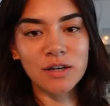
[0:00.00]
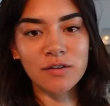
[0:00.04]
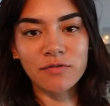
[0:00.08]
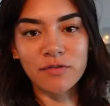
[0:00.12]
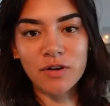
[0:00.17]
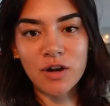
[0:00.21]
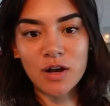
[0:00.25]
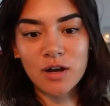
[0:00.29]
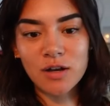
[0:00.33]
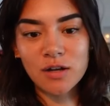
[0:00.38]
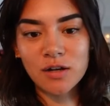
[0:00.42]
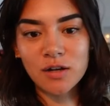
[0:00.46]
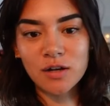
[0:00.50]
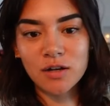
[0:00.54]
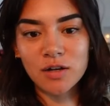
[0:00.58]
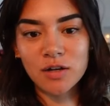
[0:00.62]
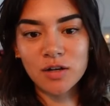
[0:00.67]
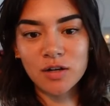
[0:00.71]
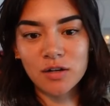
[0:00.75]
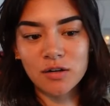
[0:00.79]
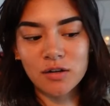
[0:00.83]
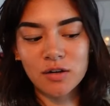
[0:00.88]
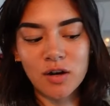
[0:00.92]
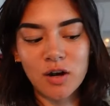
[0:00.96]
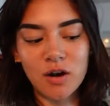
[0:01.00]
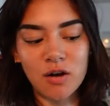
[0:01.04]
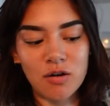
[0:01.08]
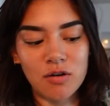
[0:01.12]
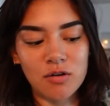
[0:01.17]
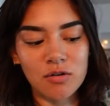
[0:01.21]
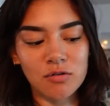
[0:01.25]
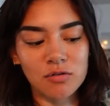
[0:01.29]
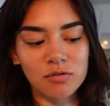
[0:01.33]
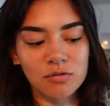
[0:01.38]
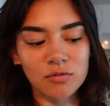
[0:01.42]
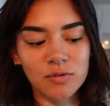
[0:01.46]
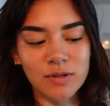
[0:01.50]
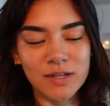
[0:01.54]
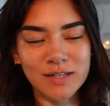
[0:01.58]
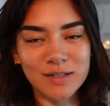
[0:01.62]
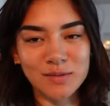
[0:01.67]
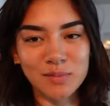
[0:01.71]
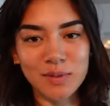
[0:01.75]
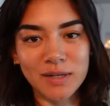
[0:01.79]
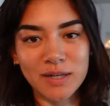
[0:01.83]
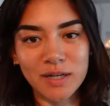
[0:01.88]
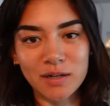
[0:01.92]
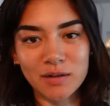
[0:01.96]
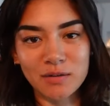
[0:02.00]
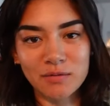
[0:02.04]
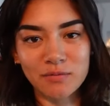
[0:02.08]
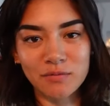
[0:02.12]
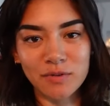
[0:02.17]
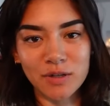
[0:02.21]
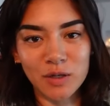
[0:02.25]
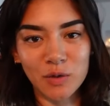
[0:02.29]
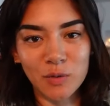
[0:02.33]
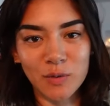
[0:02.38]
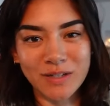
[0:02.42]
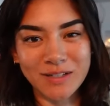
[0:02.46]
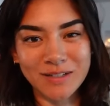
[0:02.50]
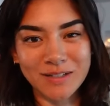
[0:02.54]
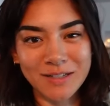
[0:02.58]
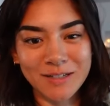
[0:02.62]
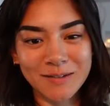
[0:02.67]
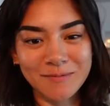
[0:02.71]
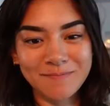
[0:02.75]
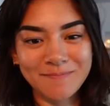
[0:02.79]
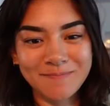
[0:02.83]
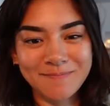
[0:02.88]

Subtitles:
If not, I'll explain it really quickly.